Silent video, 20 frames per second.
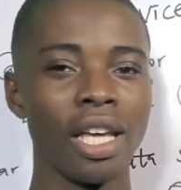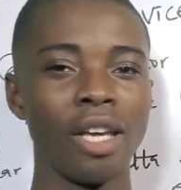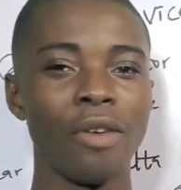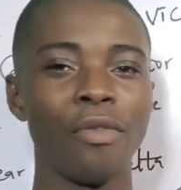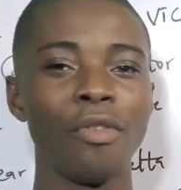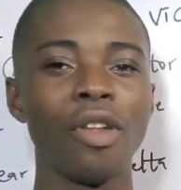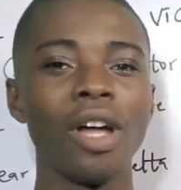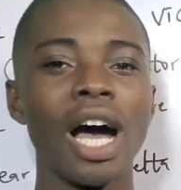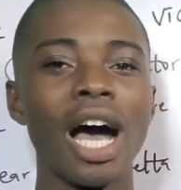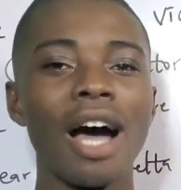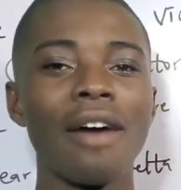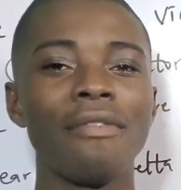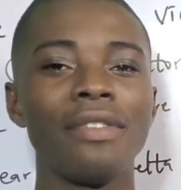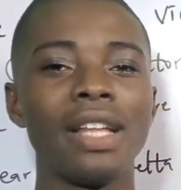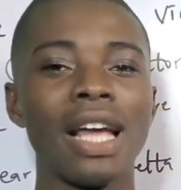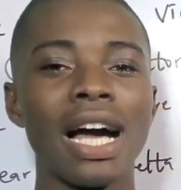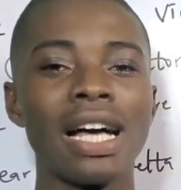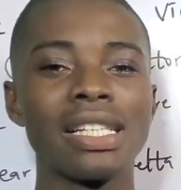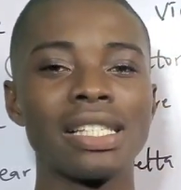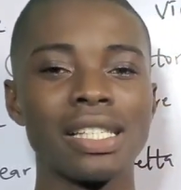If you don't have
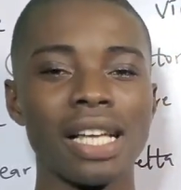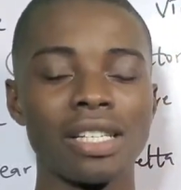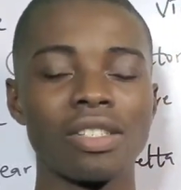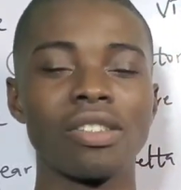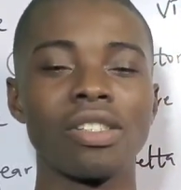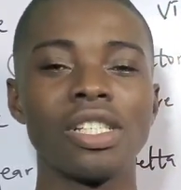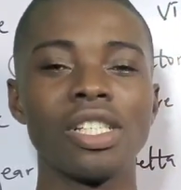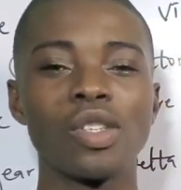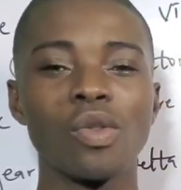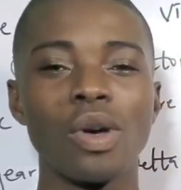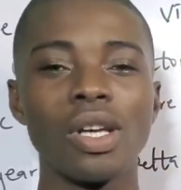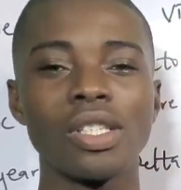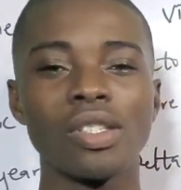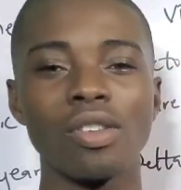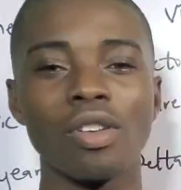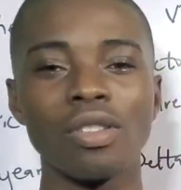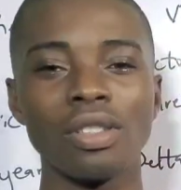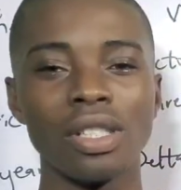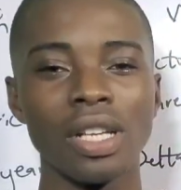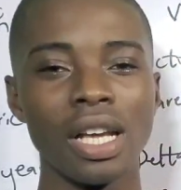the answers to this
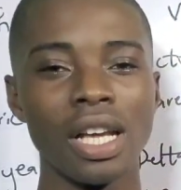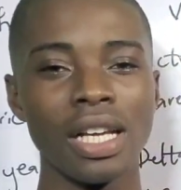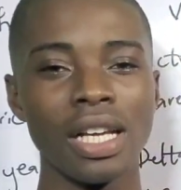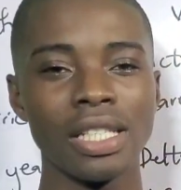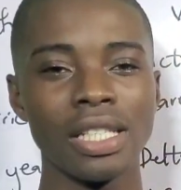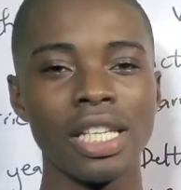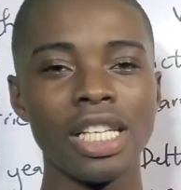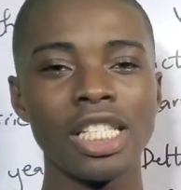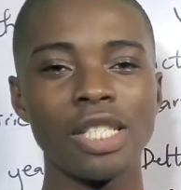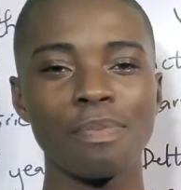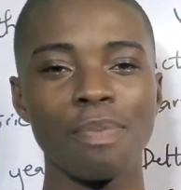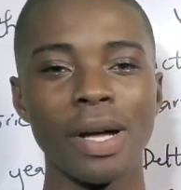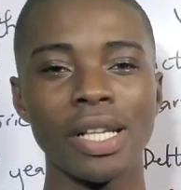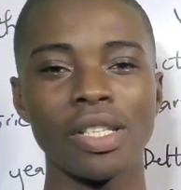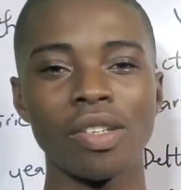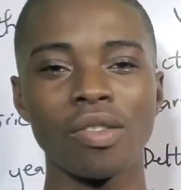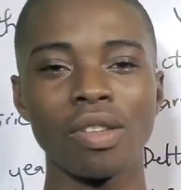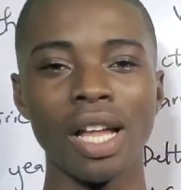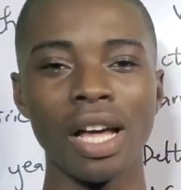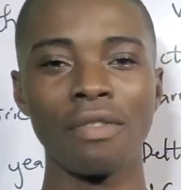question, this
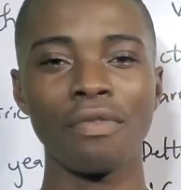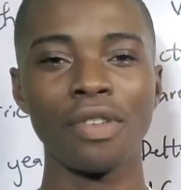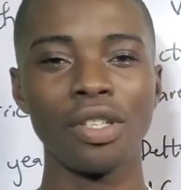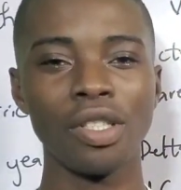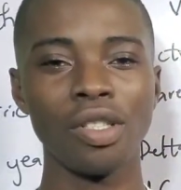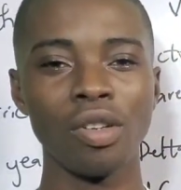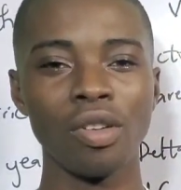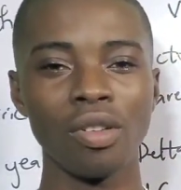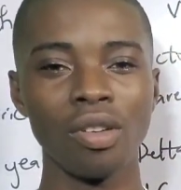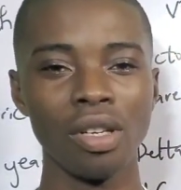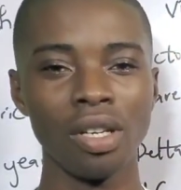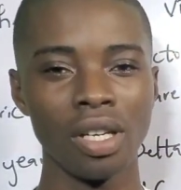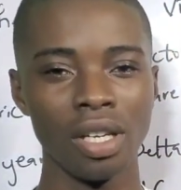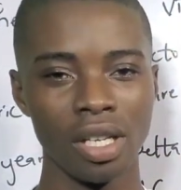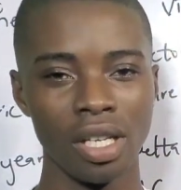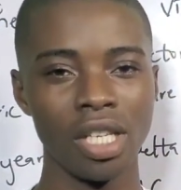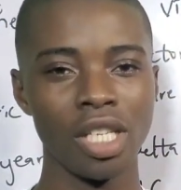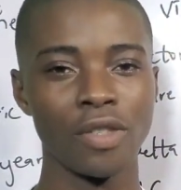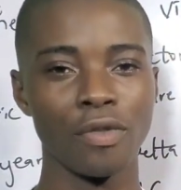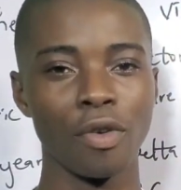particular video
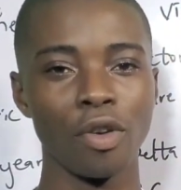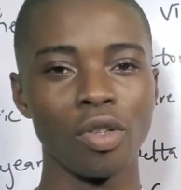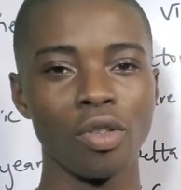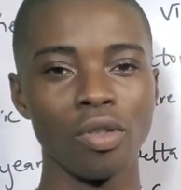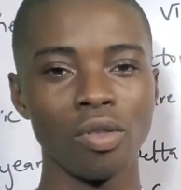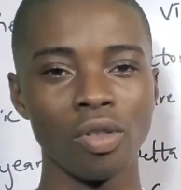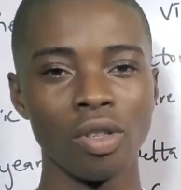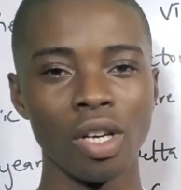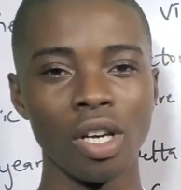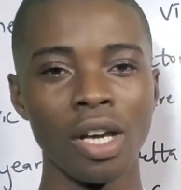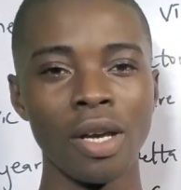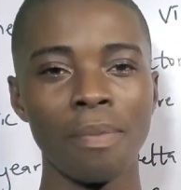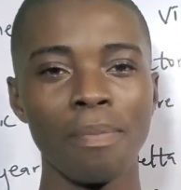is for you.